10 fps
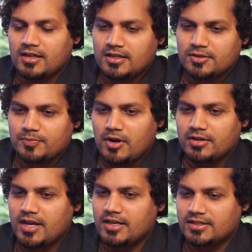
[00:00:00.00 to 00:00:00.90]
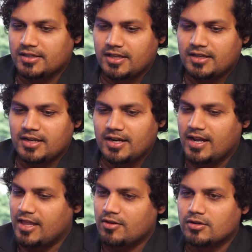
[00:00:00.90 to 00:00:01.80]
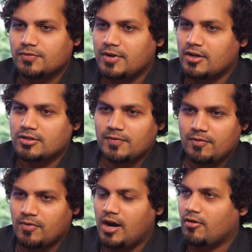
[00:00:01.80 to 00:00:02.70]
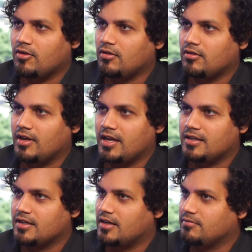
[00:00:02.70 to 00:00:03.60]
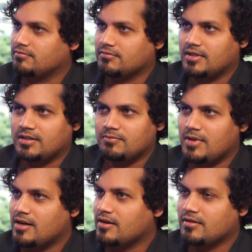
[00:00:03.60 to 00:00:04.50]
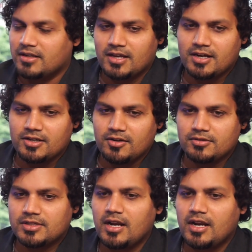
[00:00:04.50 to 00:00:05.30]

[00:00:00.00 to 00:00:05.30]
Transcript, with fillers: spontaneously they did it, and those videos went viral and uh, and made the hit news.